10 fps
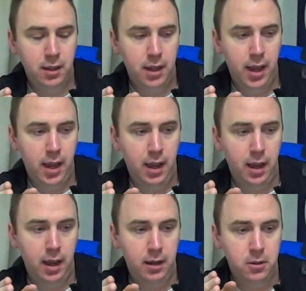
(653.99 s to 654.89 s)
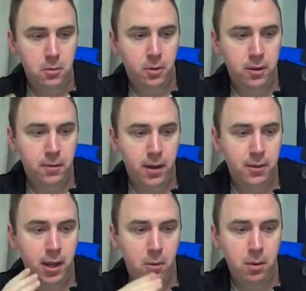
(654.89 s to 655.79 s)
and 2.5
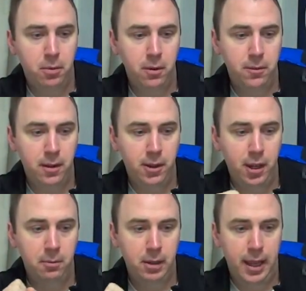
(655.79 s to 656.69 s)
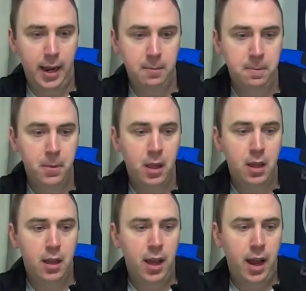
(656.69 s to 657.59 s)
gig, 1.5 gig plan,
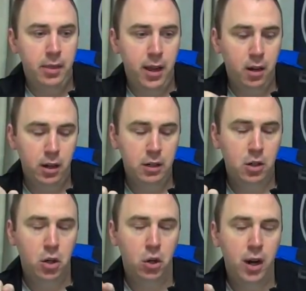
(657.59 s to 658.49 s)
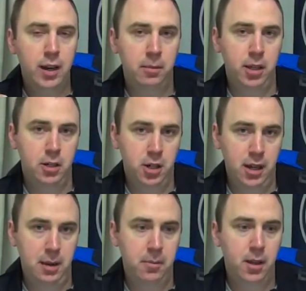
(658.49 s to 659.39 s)
and they are incredibly
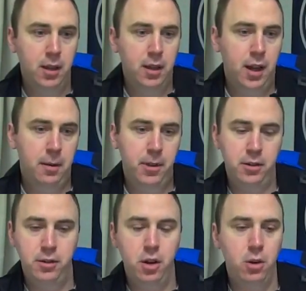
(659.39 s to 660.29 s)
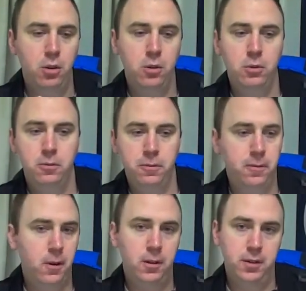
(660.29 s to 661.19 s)
cheap. There's no
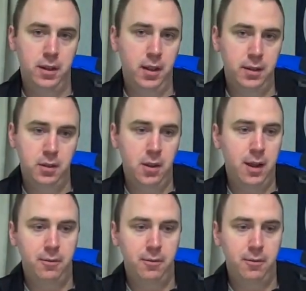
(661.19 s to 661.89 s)
frills in this. You have